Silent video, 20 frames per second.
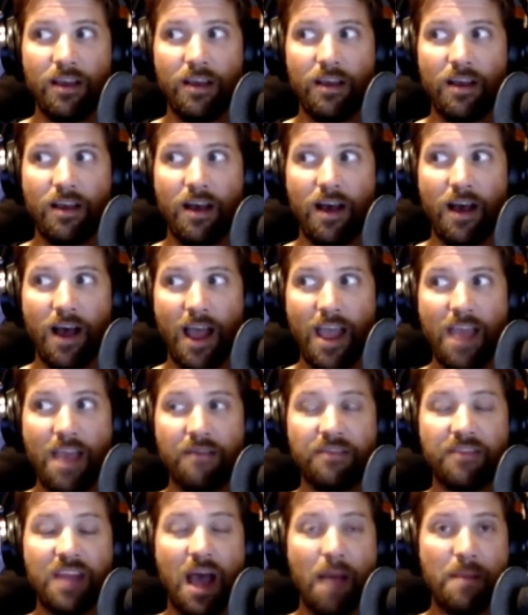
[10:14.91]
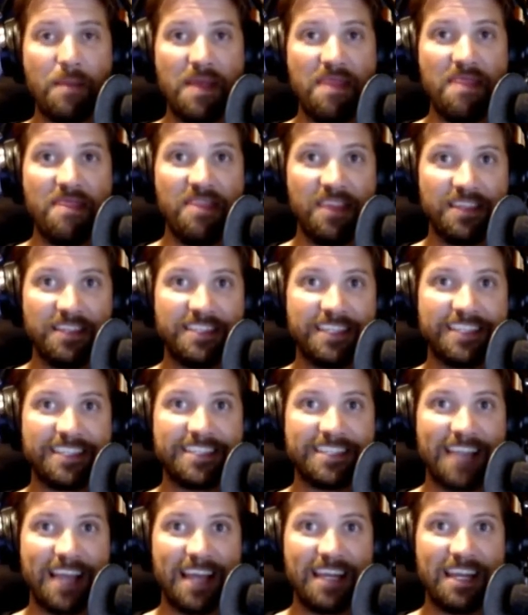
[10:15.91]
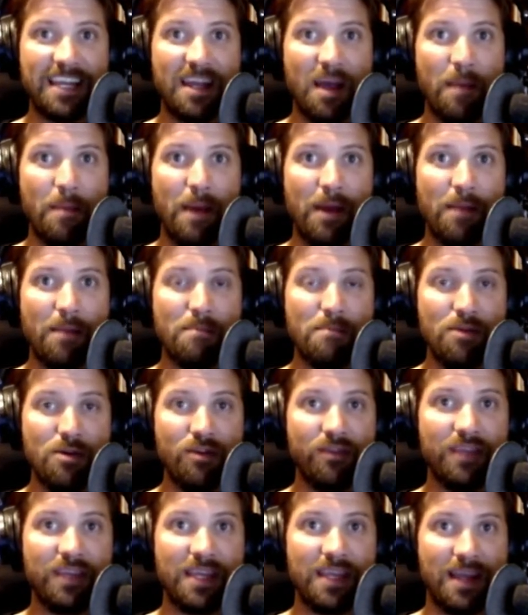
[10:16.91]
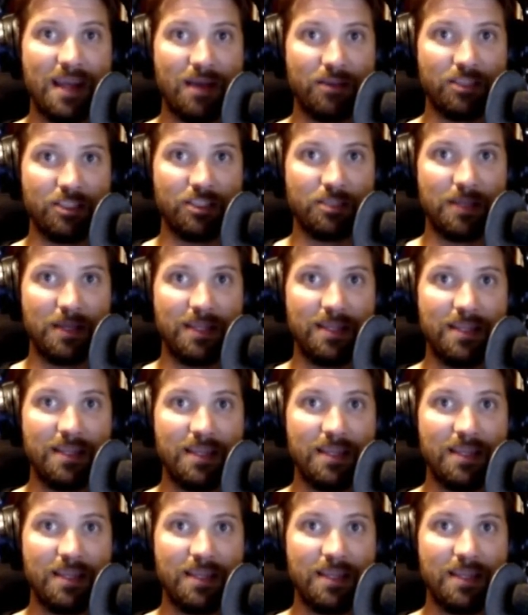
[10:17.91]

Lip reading: I have not been this excited about a movie announcement